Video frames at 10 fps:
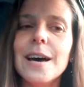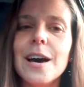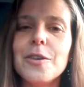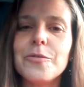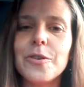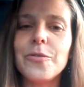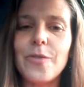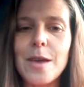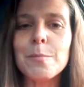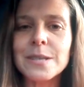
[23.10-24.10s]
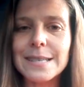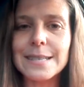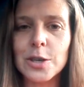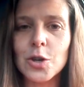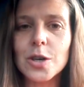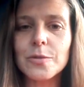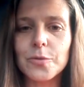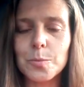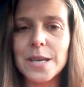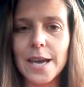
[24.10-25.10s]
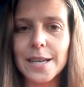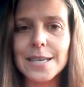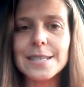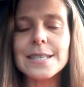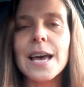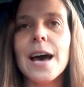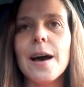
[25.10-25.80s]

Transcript: of a famous singer from the 80s.